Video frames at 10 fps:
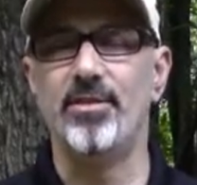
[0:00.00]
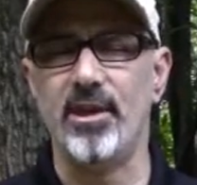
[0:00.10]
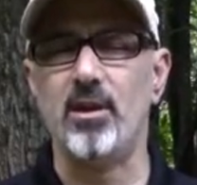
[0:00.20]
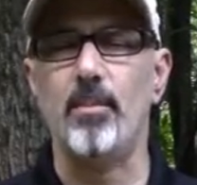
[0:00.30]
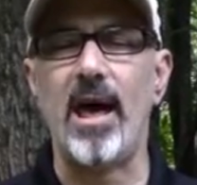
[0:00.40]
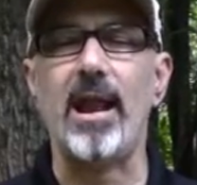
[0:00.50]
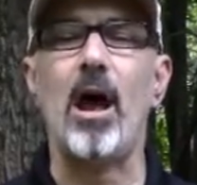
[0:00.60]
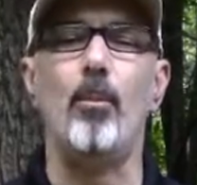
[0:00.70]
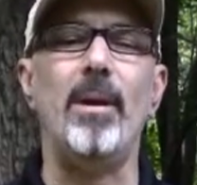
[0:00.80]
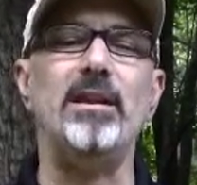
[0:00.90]
Think about
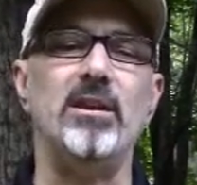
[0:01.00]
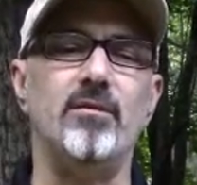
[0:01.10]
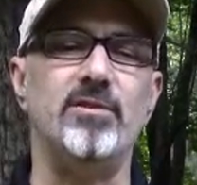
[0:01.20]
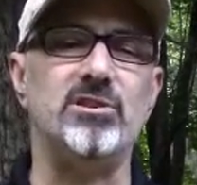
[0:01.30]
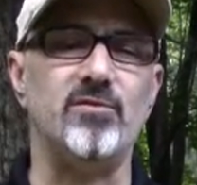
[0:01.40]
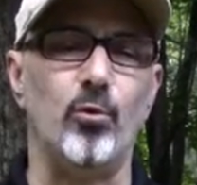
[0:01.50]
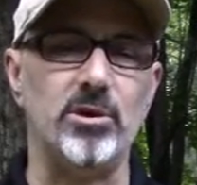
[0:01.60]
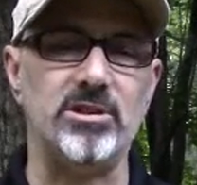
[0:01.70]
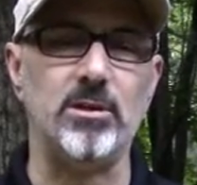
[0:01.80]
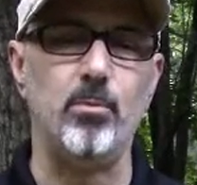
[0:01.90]
how many of these
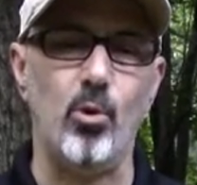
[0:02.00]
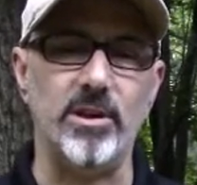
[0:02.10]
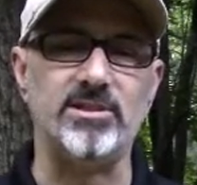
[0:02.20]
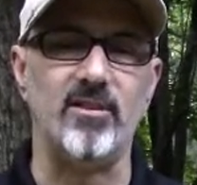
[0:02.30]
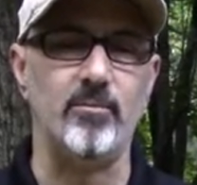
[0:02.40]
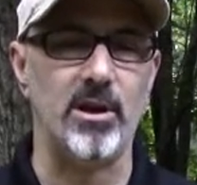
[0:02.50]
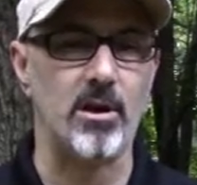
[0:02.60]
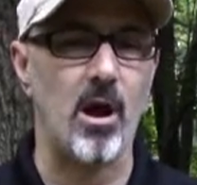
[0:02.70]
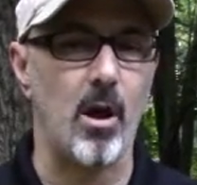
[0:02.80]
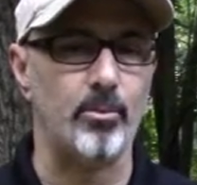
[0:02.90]
14 points have been
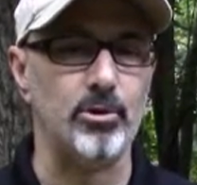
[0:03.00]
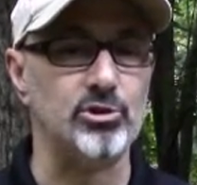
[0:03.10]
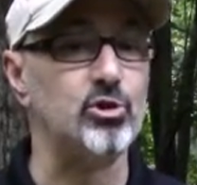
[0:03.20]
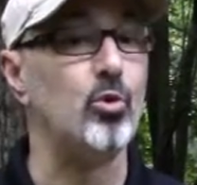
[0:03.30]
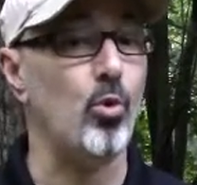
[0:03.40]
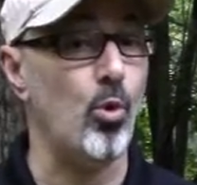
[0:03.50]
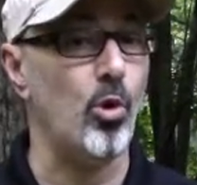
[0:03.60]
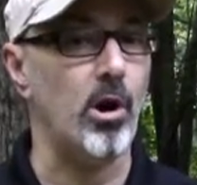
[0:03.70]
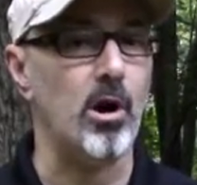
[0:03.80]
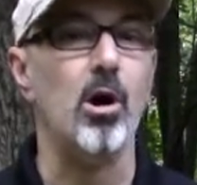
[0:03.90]
accomplished
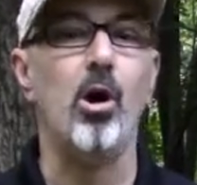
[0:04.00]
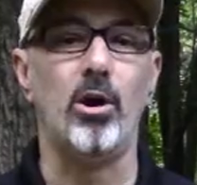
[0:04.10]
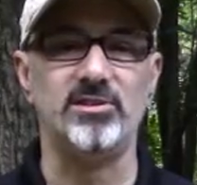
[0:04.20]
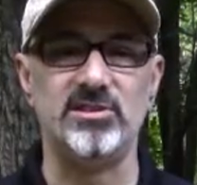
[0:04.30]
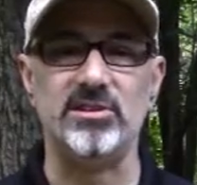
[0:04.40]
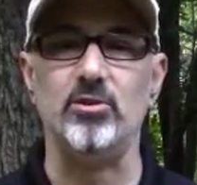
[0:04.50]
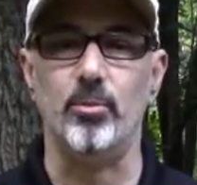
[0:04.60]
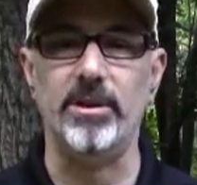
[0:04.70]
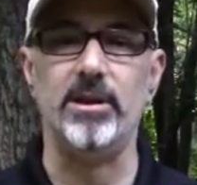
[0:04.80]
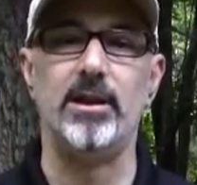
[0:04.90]
or are still
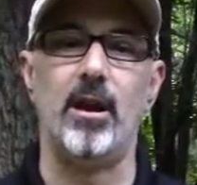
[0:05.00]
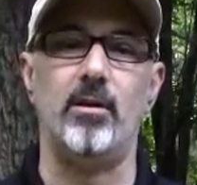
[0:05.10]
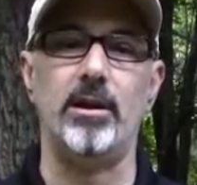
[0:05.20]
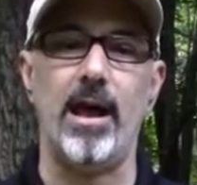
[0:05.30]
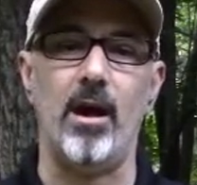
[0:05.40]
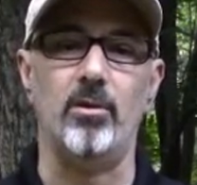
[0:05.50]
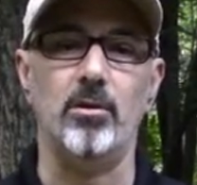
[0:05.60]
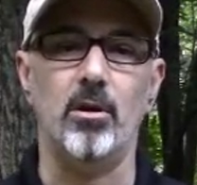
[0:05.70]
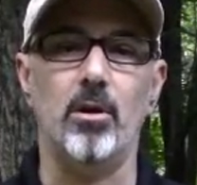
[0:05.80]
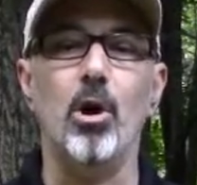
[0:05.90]
being carried out.
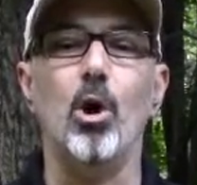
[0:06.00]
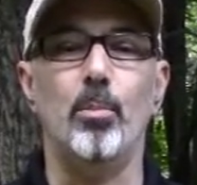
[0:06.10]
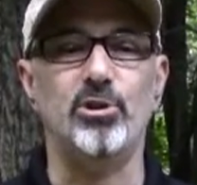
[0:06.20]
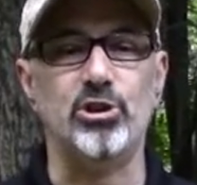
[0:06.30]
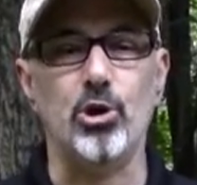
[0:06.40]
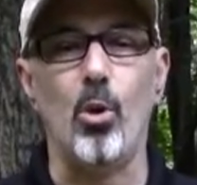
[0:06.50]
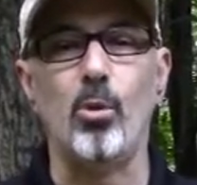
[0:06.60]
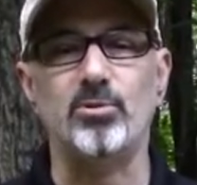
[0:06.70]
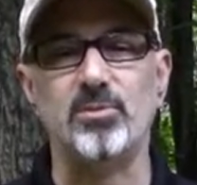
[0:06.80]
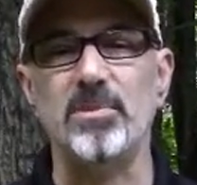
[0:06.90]
But do you know
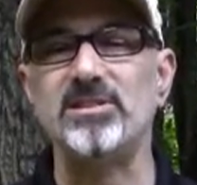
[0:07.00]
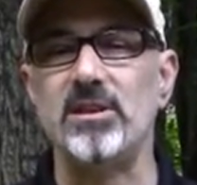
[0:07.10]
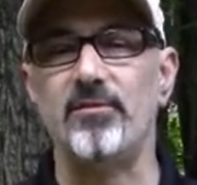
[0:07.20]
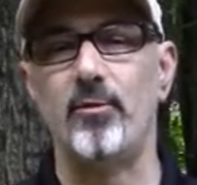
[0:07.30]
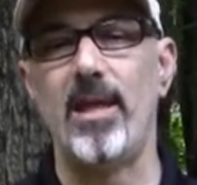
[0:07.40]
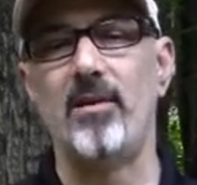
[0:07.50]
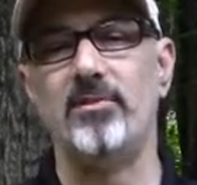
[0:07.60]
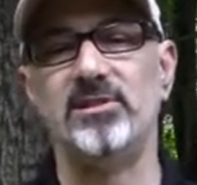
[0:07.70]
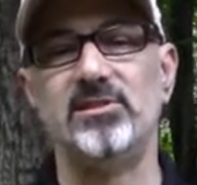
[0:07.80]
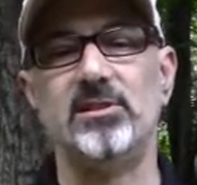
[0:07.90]
what was missing from that
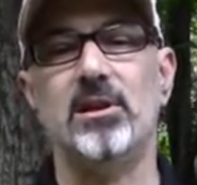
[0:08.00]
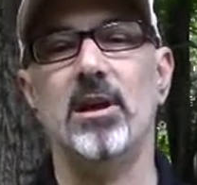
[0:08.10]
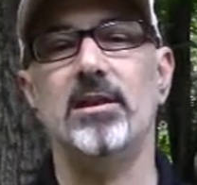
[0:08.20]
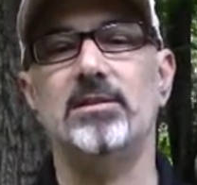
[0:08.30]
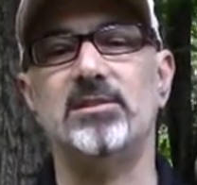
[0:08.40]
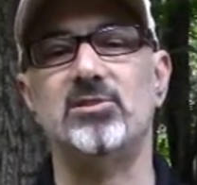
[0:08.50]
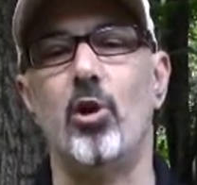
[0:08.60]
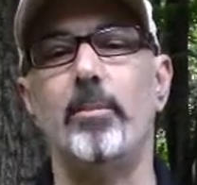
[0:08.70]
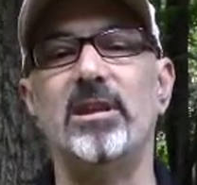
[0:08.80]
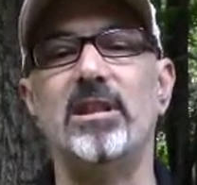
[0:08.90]
list?
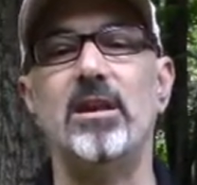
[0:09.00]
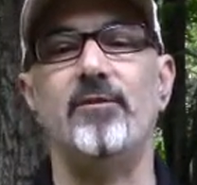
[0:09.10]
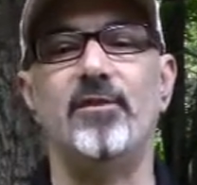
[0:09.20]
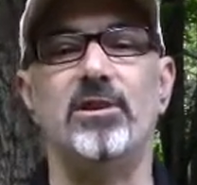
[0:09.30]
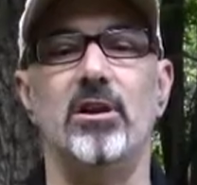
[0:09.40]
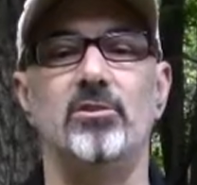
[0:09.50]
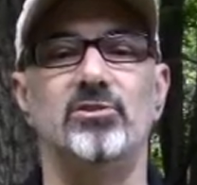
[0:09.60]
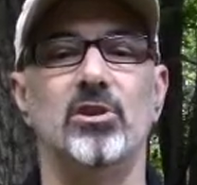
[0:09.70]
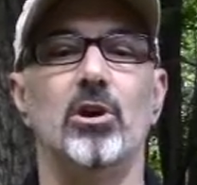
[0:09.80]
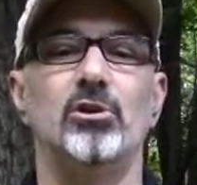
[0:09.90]
Disarming the
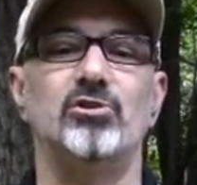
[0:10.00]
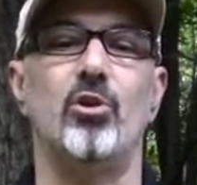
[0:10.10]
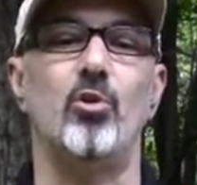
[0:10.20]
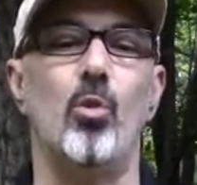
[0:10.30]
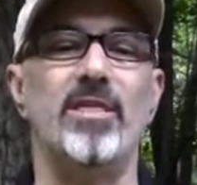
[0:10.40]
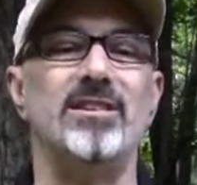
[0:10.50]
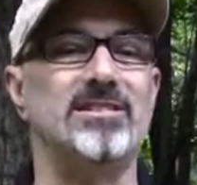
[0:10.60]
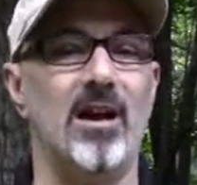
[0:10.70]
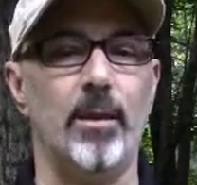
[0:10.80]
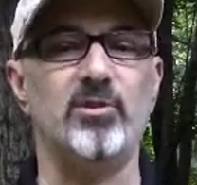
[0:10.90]
infidels, so that when the
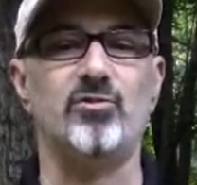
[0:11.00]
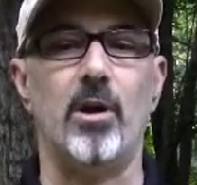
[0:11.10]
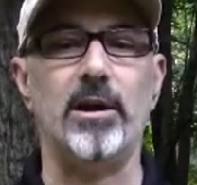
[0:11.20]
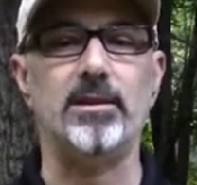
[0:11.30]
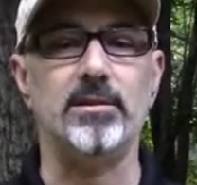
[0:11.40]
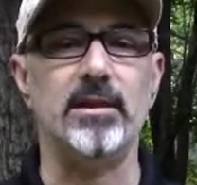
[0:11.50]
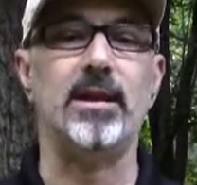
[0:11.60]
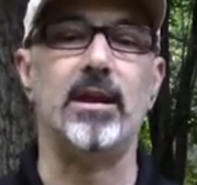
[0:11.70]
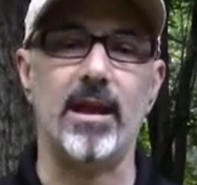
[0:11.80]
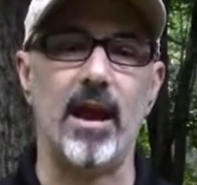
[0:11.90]
time is right,
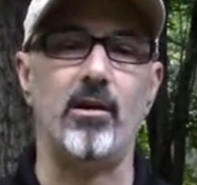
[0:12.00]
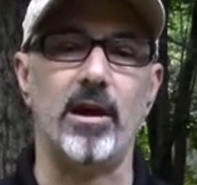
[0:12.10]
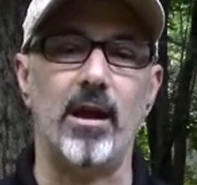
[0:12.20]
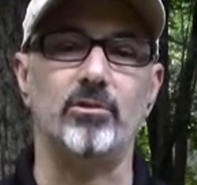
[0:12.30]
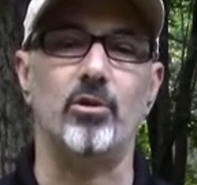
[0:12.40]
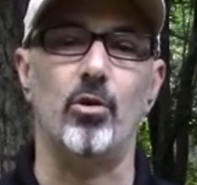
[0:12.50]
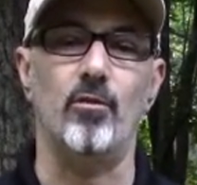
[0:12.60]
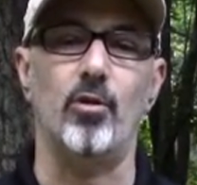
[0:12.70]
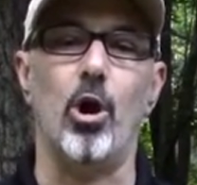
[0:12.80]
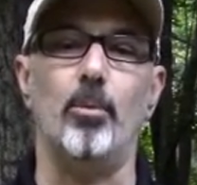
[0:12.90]
they can carry out their
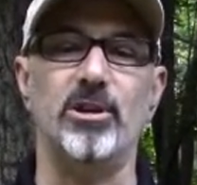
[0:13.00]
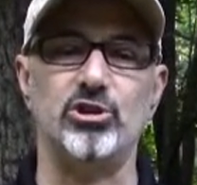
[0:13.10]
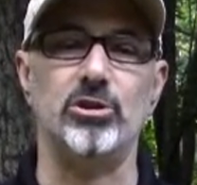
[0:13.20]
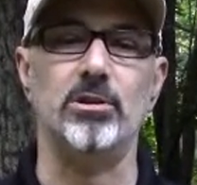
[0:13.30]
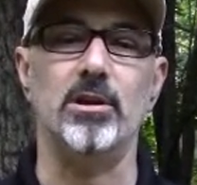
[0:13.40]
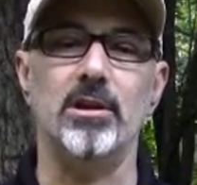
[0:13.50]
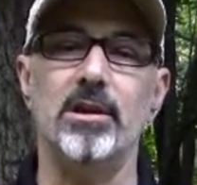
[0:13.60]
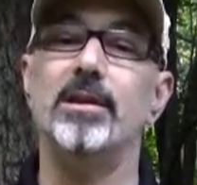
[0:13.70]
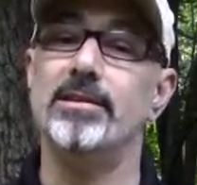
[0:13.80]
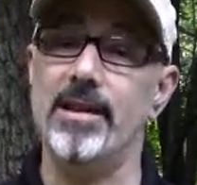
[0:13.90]
overall mission.
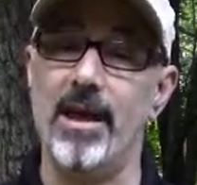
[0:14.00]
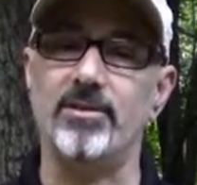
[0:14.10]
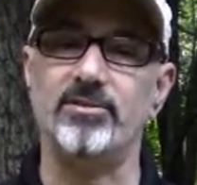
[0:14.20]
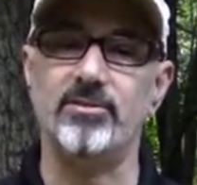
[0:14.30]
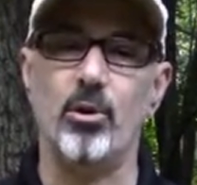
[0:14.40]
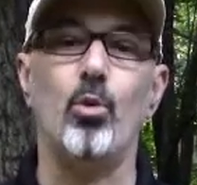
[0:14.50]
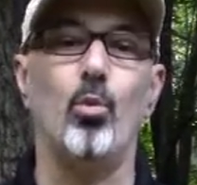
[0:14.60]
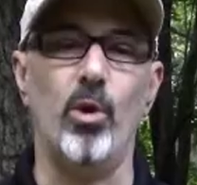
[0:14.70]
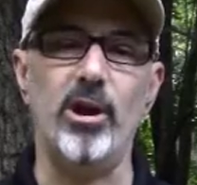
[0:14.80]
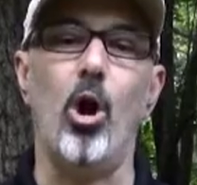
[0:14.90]
Yes,
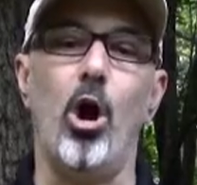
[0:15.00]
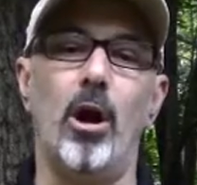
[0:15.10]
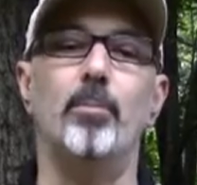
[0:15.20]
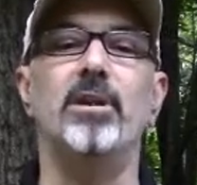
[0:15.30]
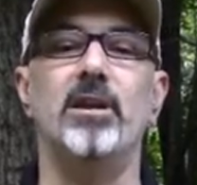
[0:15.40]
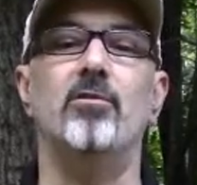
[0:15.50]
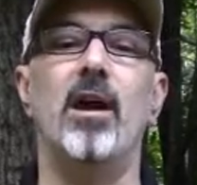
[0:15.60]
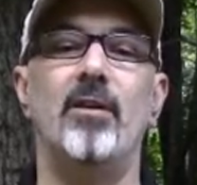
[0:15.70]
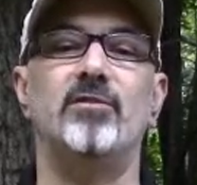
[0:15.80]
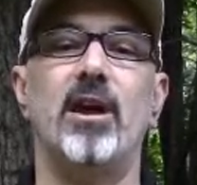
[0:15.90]
we are being
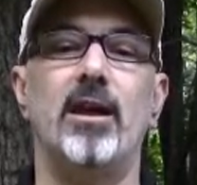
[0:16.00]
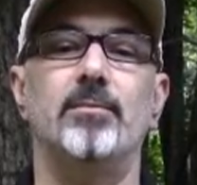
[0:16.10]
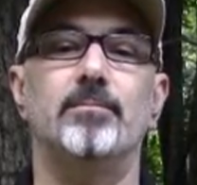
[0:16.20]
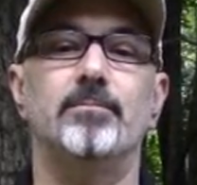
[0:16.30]
laughed at.